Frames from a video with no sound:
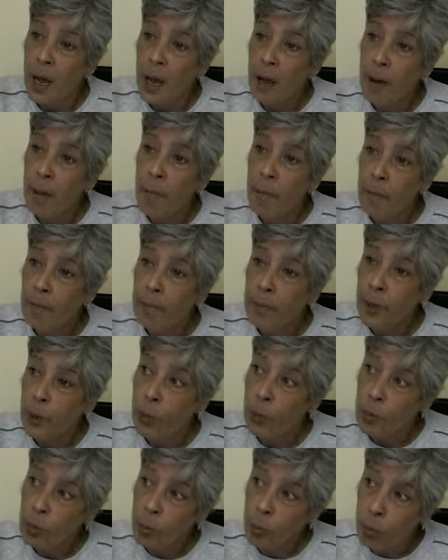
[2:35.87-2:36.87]
Um,
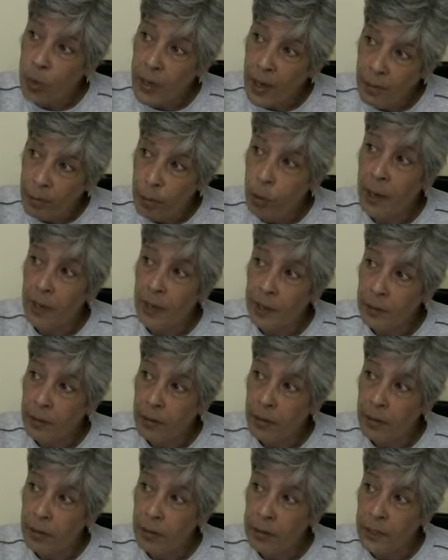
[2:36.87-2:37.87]
we have one
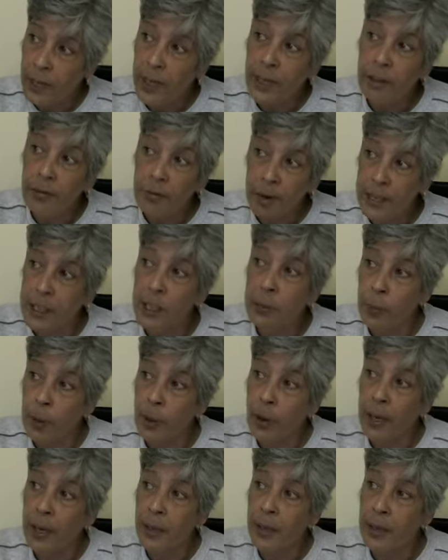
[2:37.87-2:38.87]
day
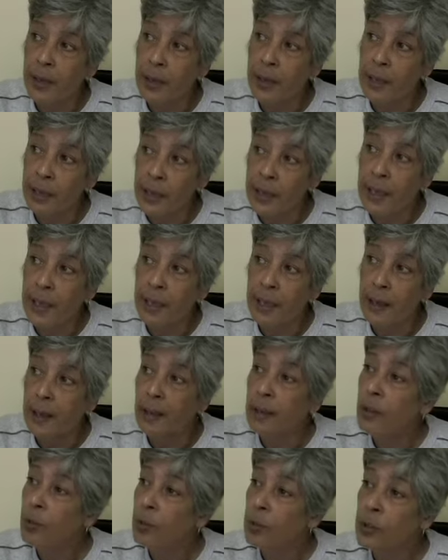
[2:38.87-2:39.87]
respite a year,
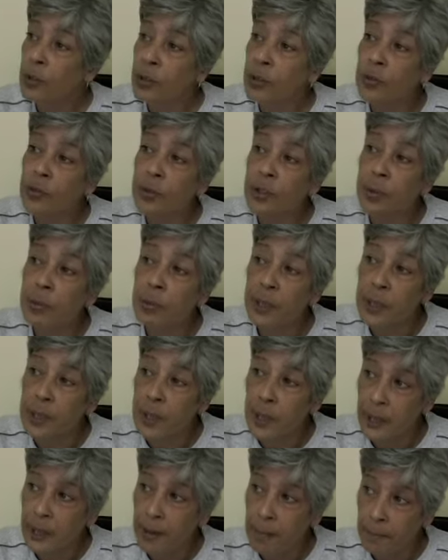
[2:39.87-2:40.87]
which is Christmas
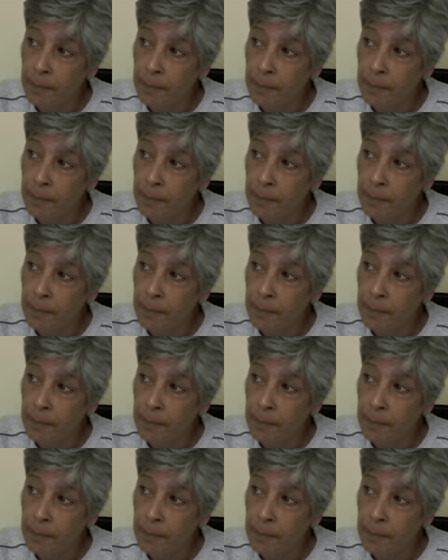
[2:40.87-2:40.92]
Day.